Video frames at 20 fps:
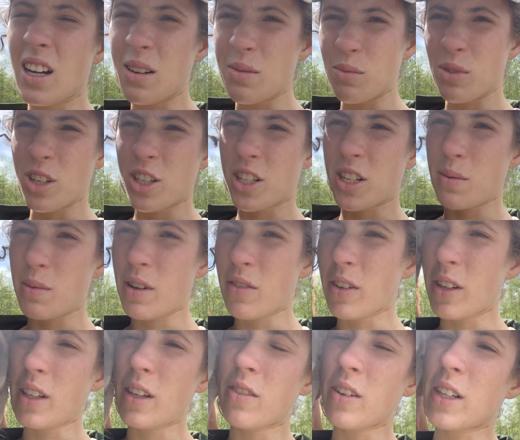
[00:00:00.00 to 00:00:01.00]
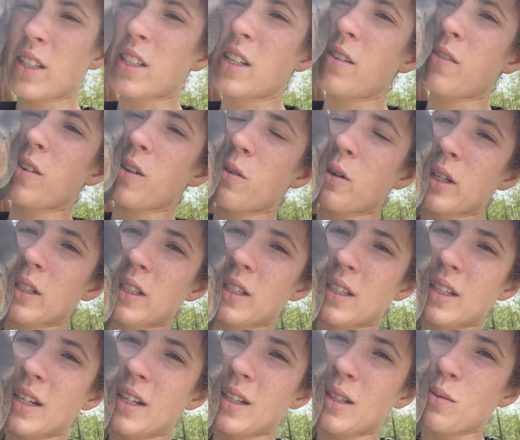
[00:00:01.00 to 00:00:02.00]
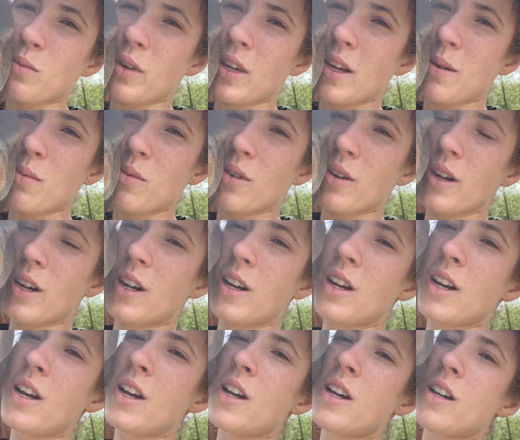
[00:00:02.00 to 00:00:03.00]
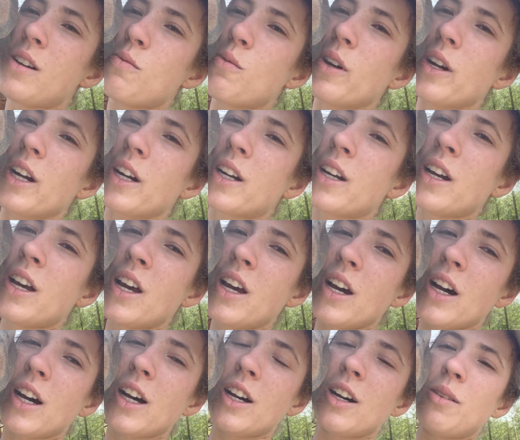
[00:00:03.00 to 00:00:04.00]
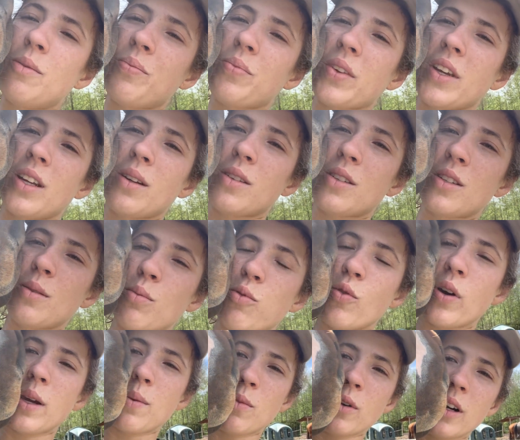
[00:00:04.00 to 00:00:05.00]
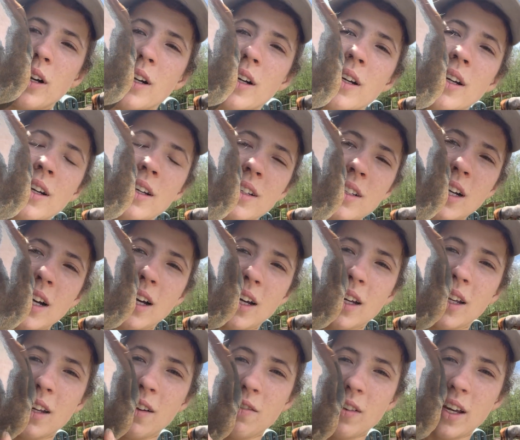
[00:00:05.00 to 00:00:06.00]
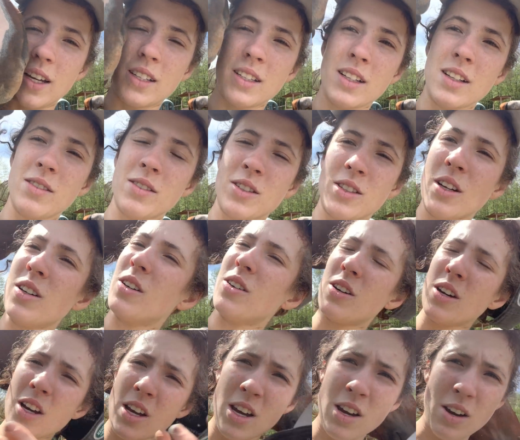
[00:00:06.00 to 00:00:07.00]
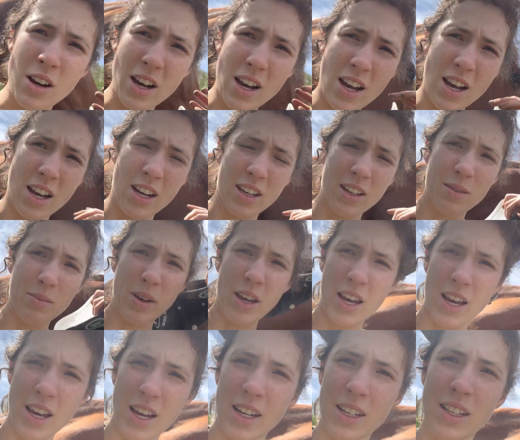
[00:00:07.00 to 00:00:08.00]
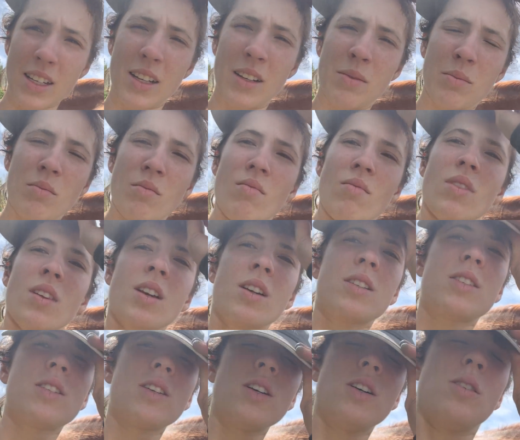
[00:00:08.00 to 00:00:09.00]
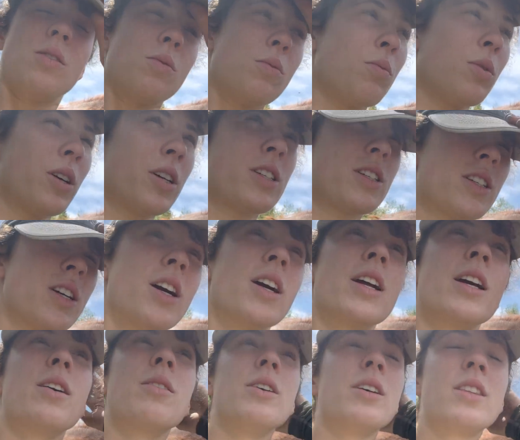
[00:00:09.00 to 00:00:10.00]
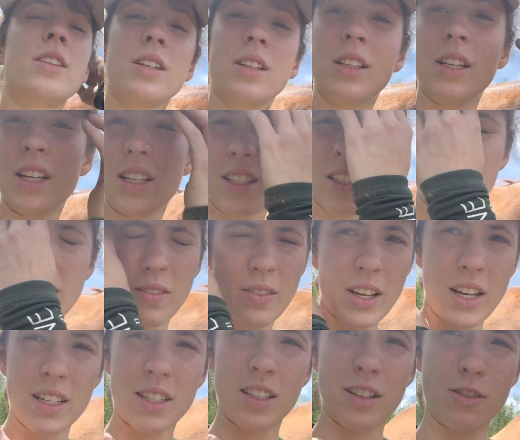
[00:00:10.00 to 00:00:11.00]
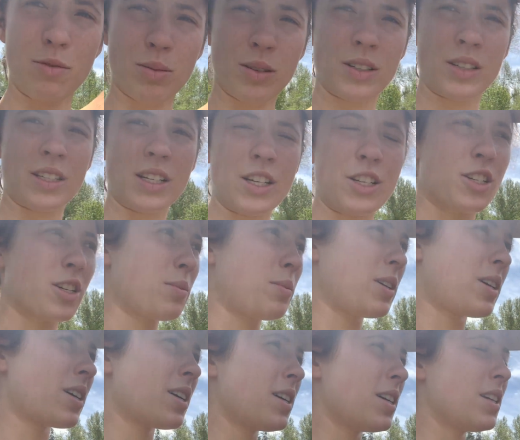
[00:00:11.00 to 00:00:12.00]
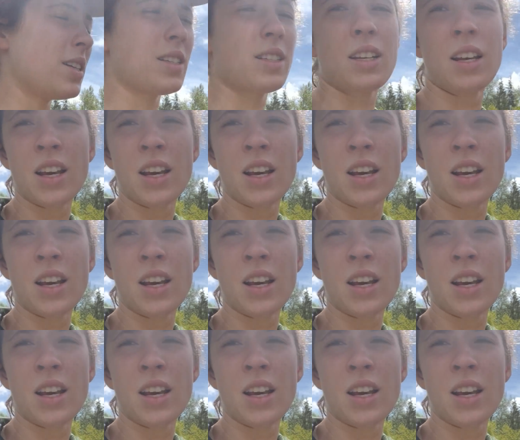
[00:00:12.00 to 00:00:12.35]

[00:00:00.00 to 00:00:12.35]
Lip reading: which can be really risky for horses, and it's way more work and way more invasive. So, my hat. So we're starting with the least invasive procedure, because